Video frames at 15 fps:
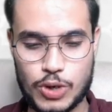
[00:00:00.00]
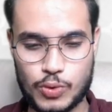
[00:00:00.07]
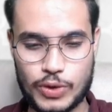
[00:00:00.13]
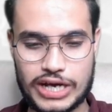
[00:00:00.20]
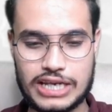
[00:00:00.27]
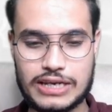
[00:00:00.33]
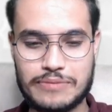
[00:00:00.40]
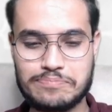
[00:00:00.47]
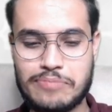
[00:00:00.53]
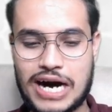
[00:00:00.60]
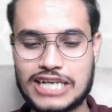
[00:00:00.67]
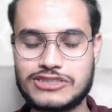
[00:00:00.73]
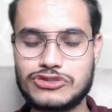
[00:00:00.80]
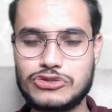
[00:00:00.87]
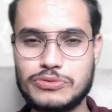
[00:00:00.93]
Well,
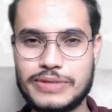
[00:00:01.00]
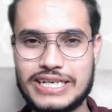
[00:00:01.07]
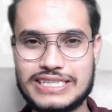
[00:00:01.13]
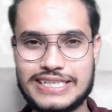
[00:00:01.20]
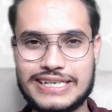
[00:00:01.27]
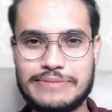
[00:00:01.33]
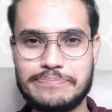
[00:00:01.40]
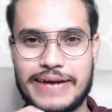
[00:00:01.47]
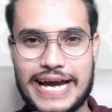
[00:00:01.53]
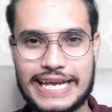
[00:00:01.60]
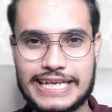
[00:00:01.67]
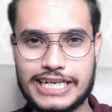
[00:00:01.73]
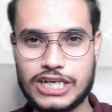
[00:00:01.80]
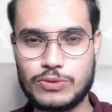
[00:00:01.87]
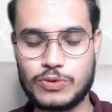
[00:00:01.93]
bathroom is an
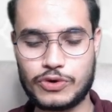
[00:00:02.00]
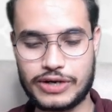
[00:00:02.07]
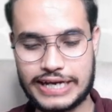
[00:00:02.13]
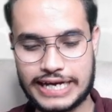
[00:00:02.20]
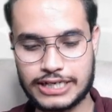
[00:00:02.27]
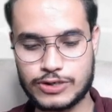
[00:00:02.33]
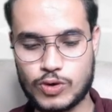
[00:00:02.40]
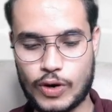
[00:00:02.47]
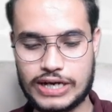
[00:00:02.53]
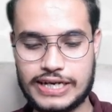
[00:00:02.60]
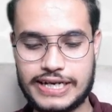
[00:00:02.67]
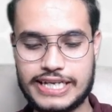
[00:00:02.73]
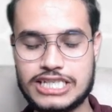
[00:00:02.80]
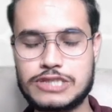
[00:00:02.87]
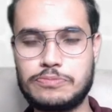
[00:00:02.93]
American word and
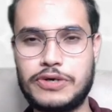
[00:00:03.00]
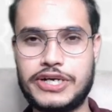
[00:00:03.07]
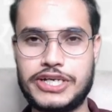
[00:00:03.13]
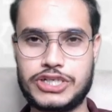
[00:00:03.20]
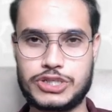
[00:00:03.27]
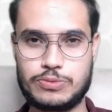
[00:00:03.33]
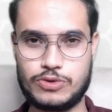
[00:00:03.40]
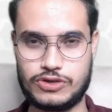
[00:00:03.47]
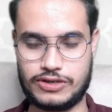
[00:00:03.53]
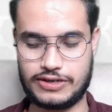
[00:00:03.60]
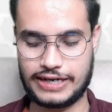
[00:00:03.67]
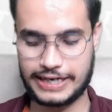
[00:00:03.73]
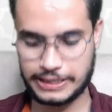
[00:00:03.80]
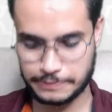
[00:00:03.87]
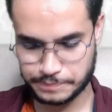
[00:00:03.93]
toilet is British word,
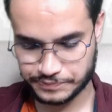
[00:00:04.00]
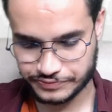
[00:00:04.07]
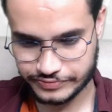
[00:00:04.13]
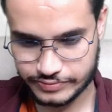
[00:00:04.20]
right?